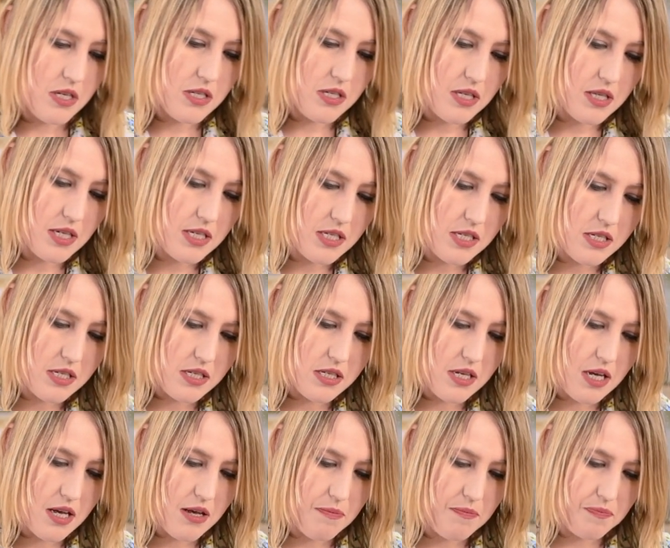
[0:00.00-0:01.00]
So this
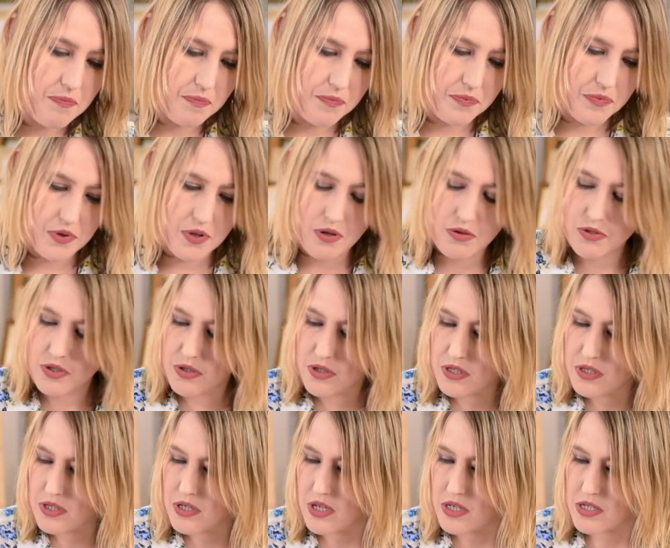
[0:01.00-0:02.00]
is I'll
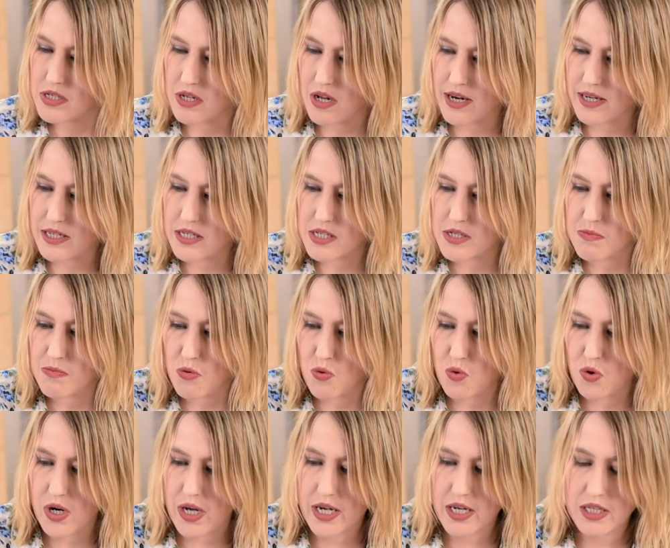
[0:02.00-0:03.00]
do a slightly
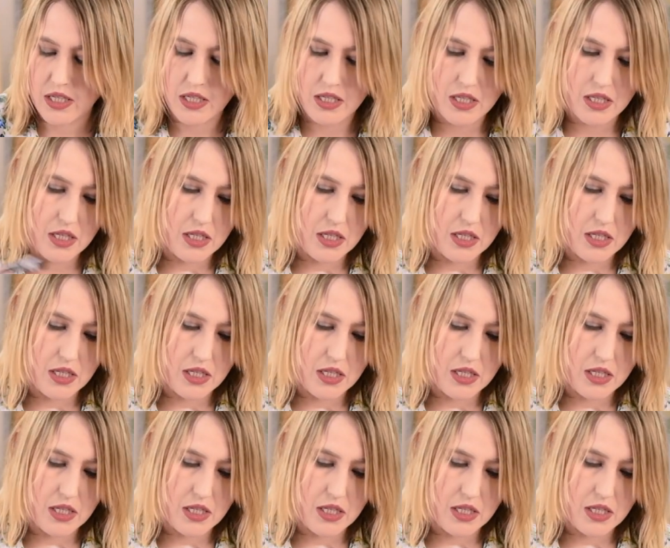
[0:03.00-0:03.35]
smaller